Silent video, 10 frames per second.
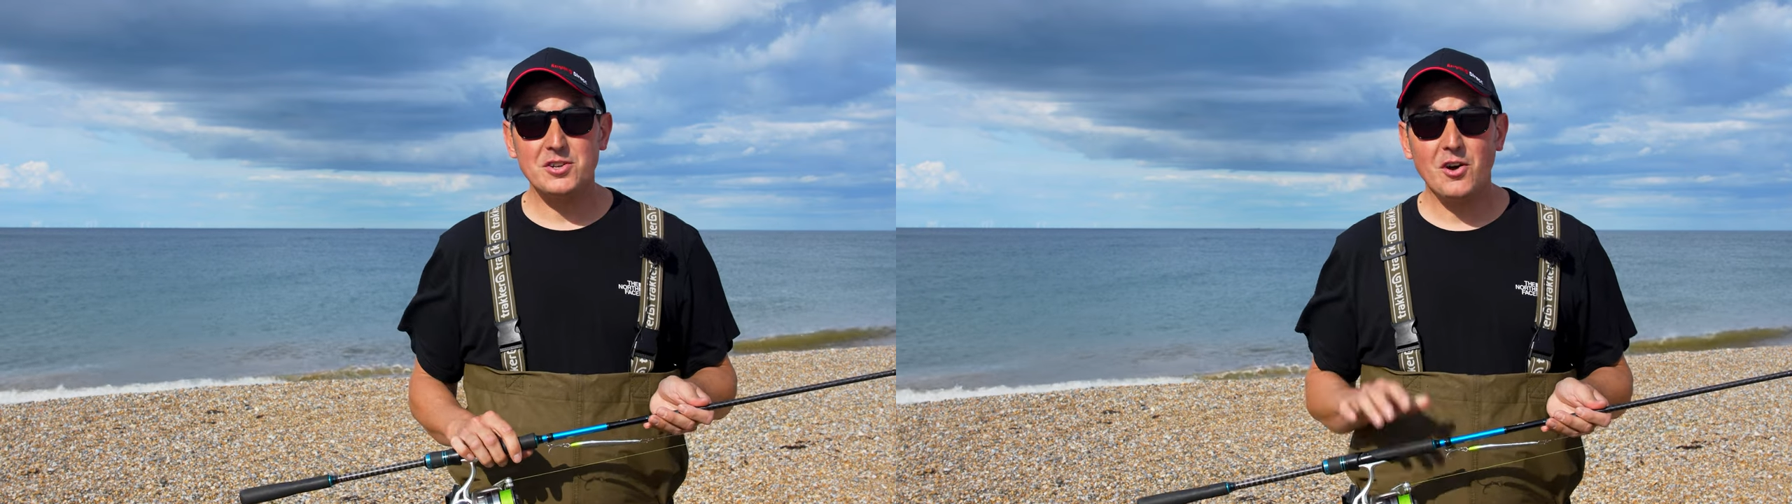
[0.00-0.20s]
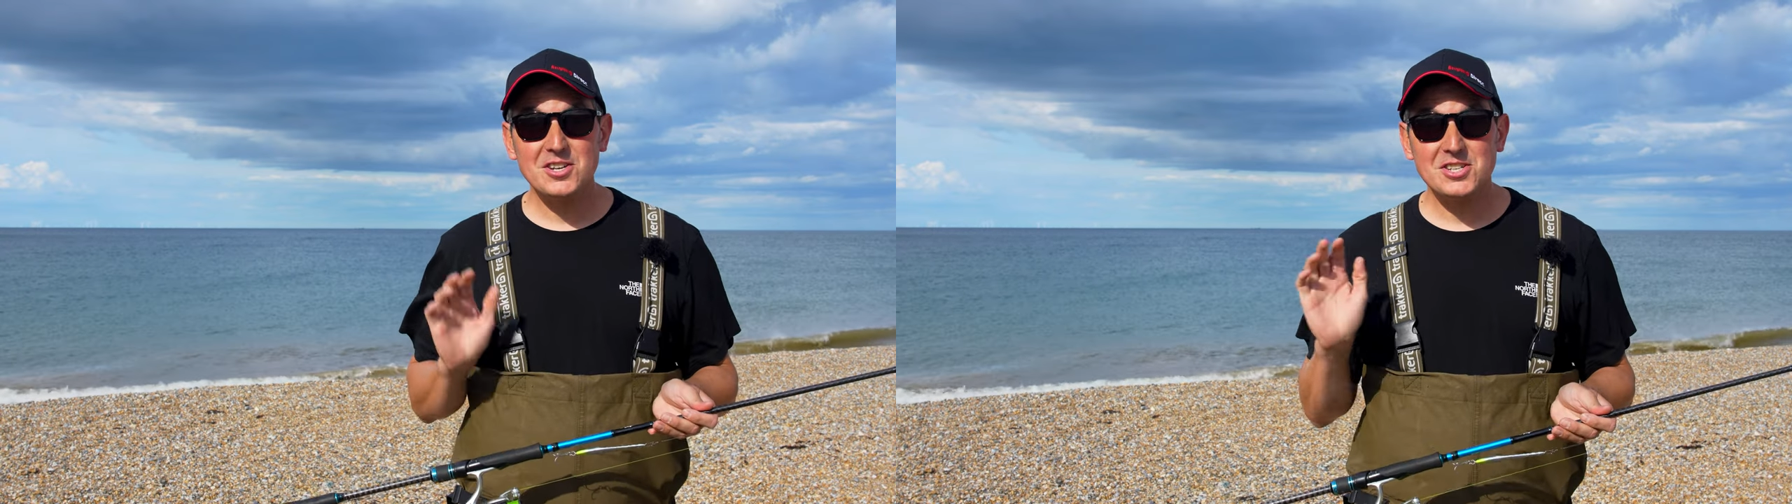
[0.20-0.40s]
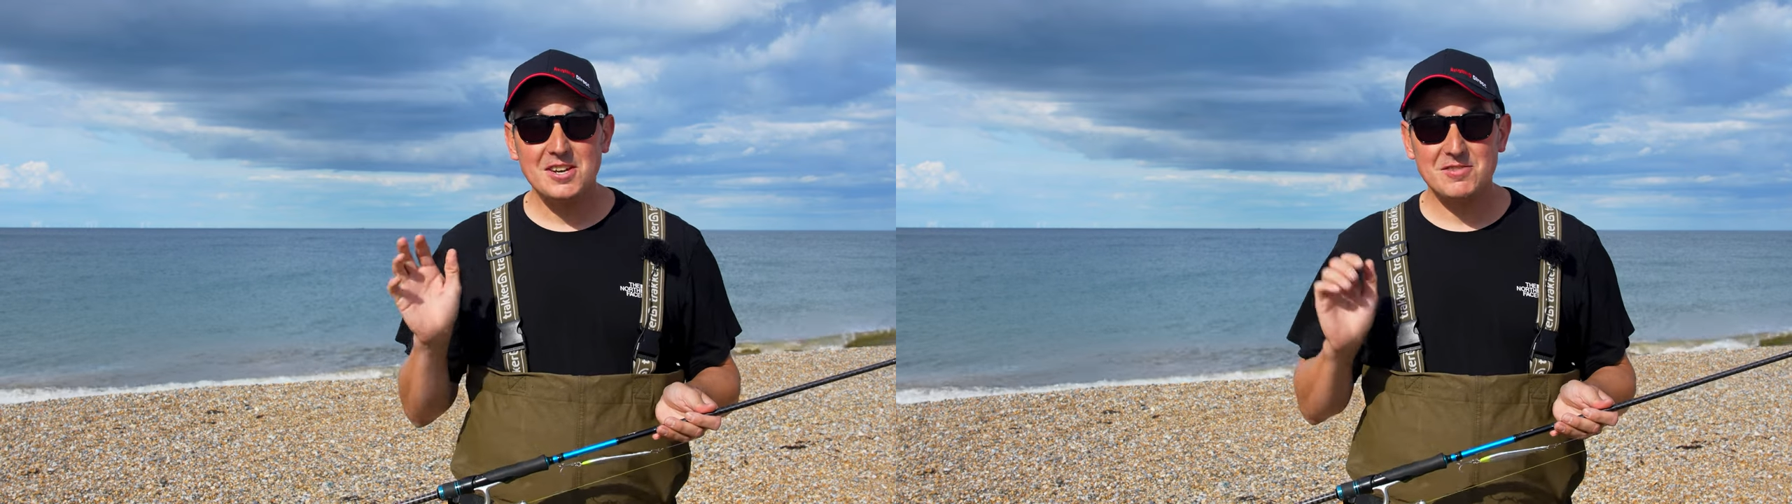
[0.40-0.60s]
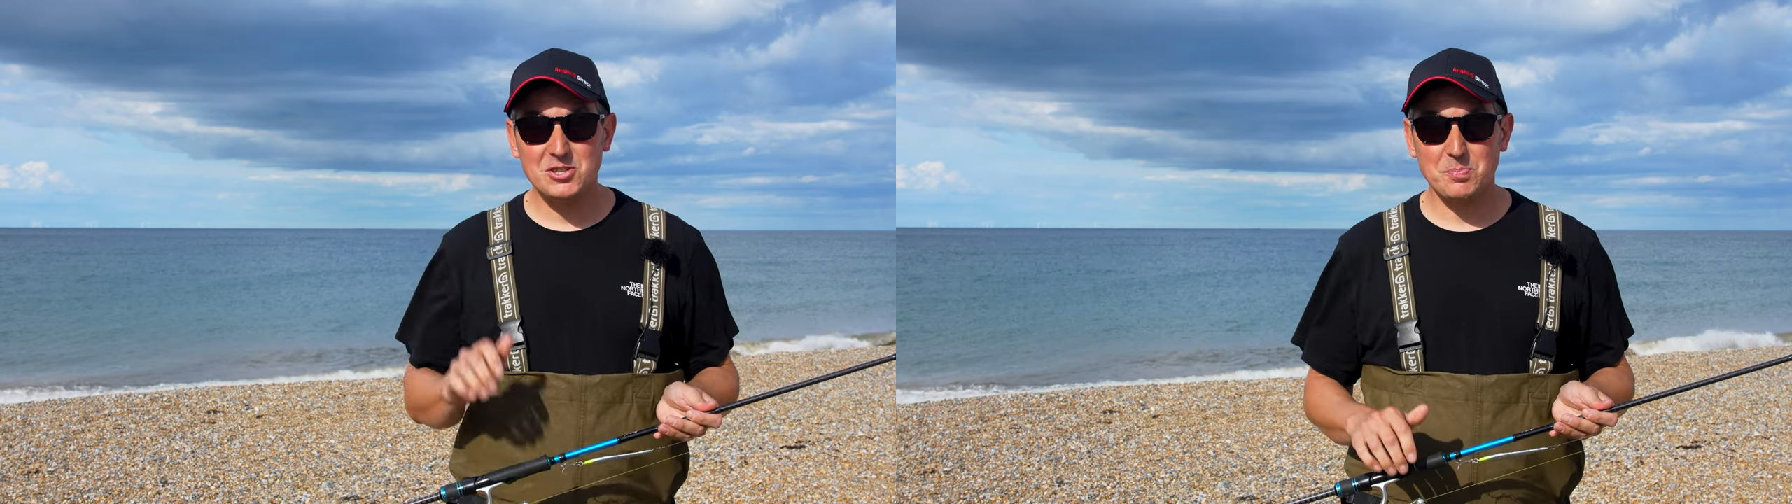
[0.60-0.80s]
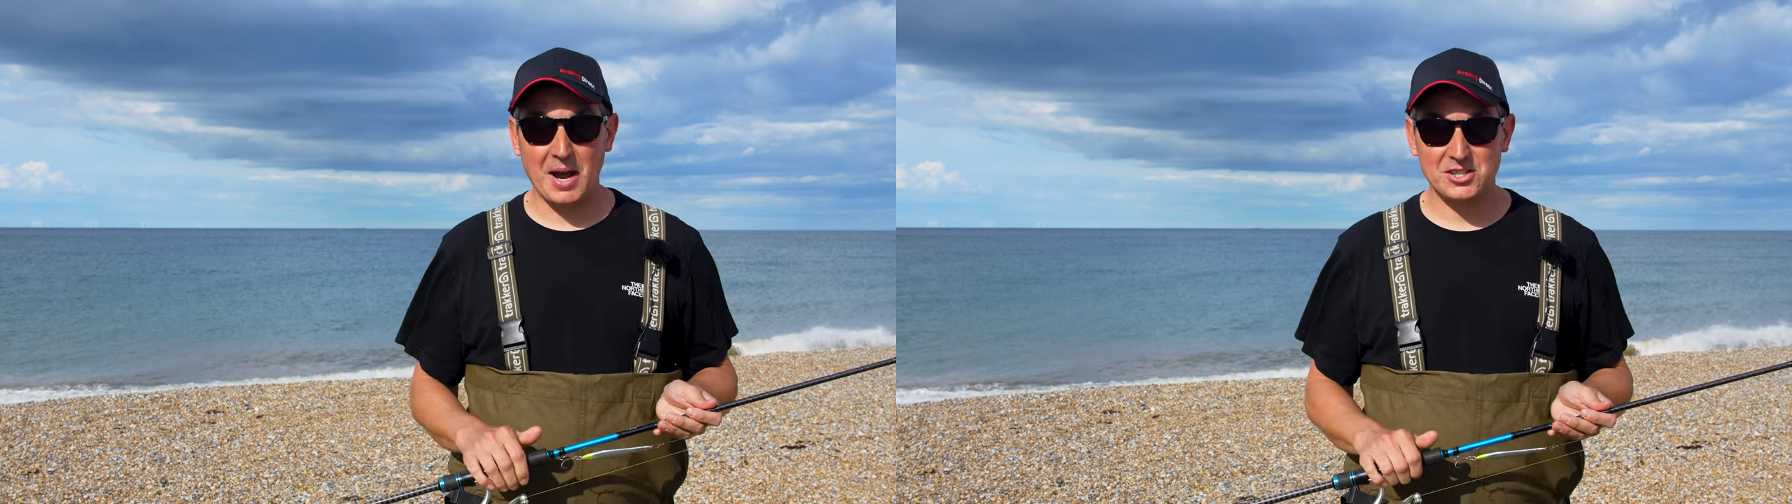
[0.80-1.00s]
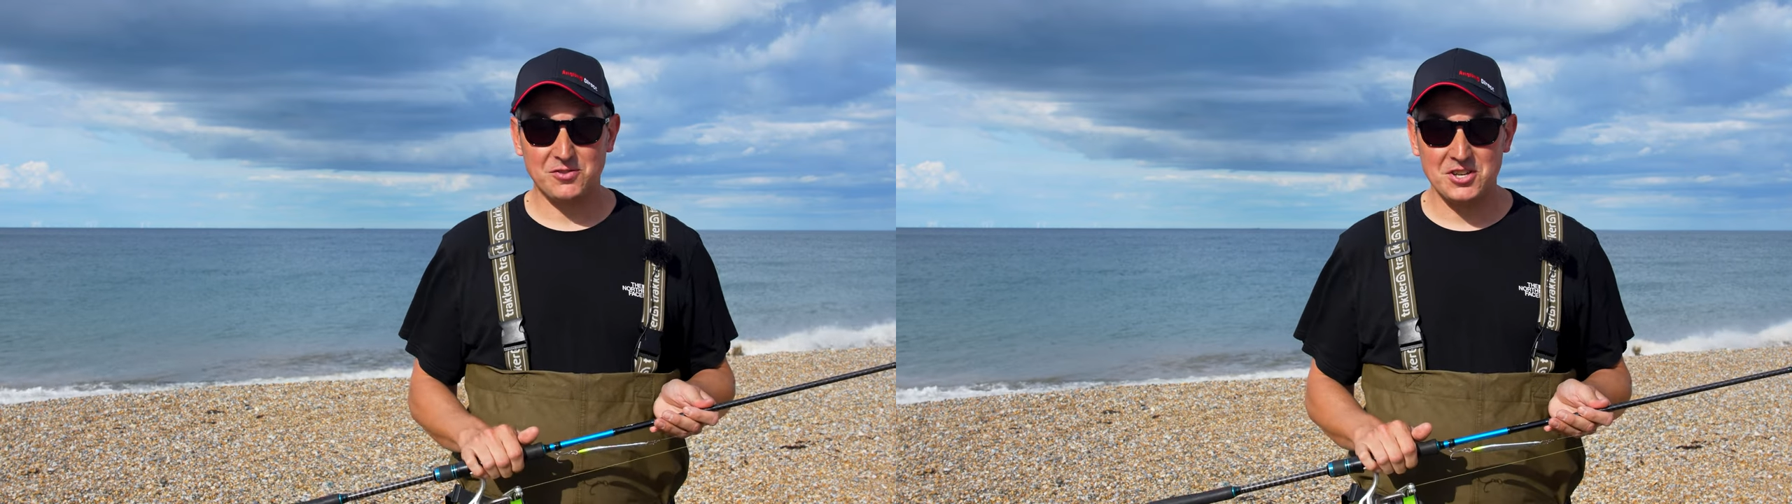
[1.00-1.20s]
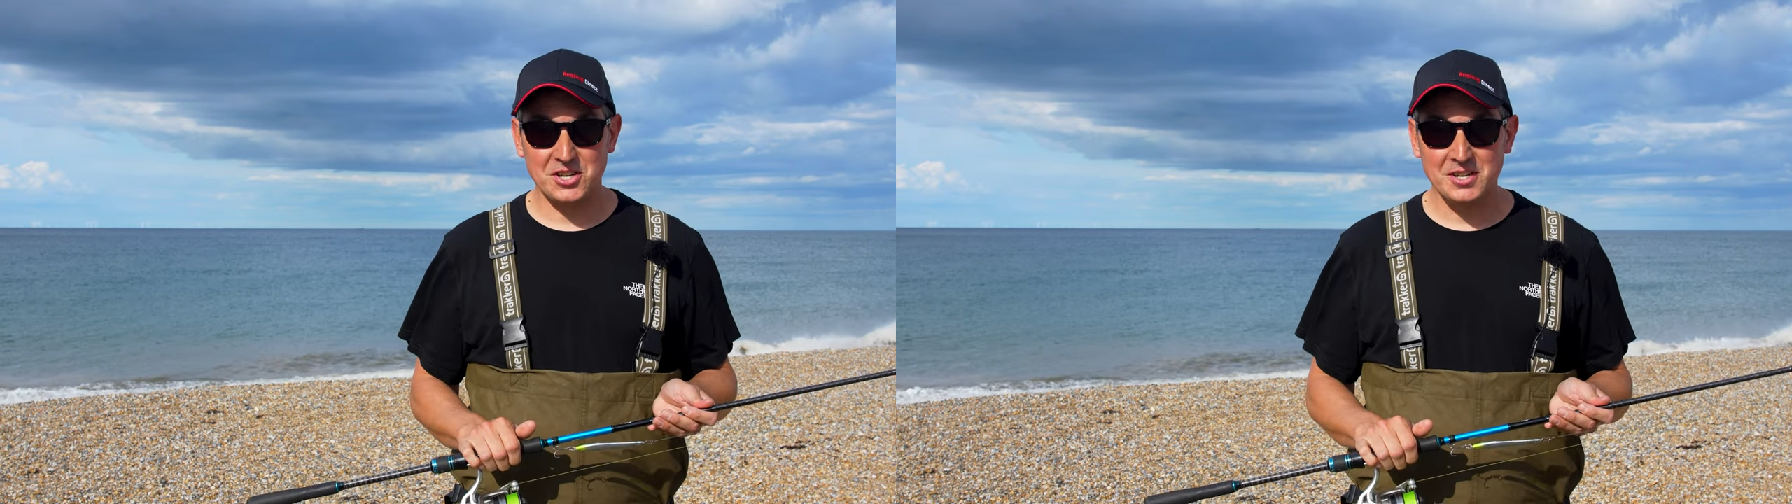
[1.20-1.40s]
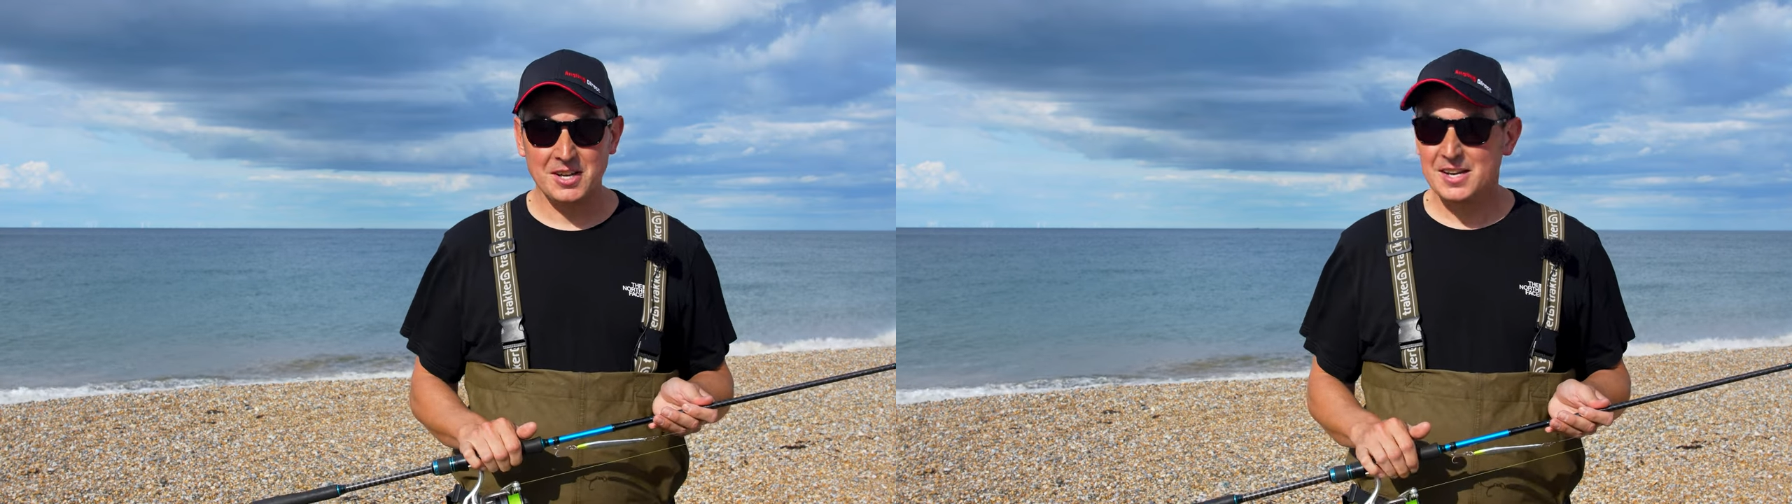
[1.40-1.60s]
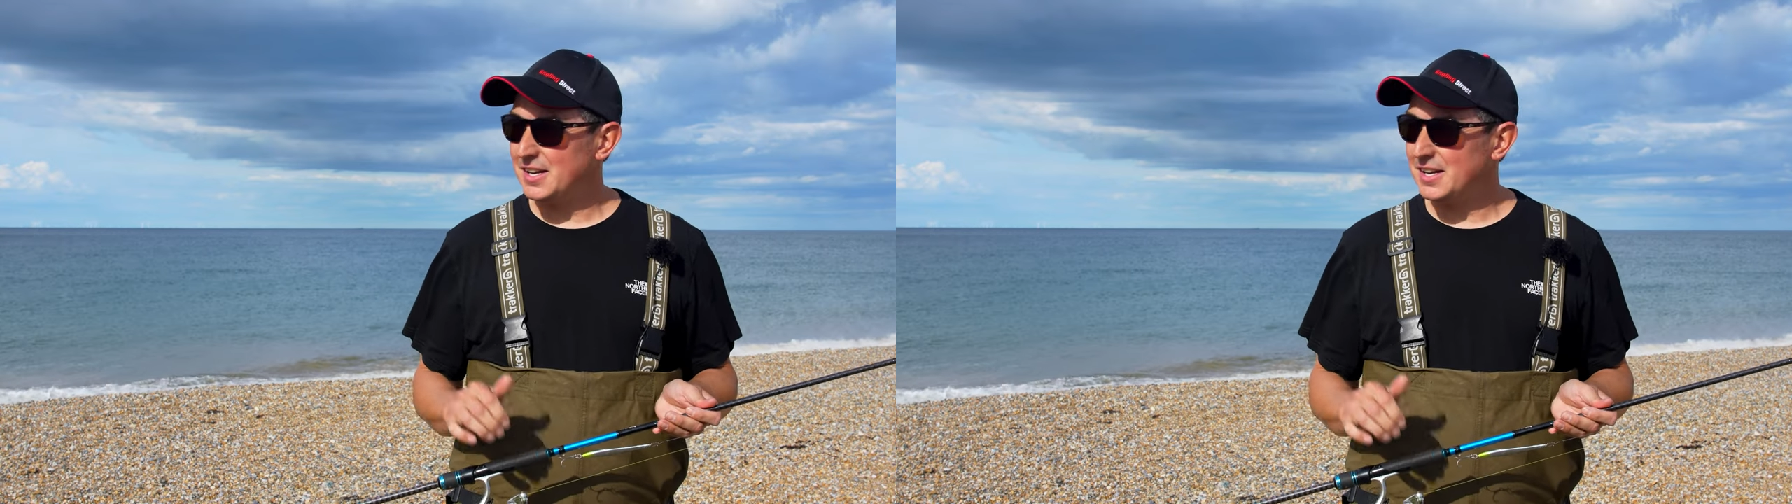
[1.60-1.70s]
nice evening's bass fishing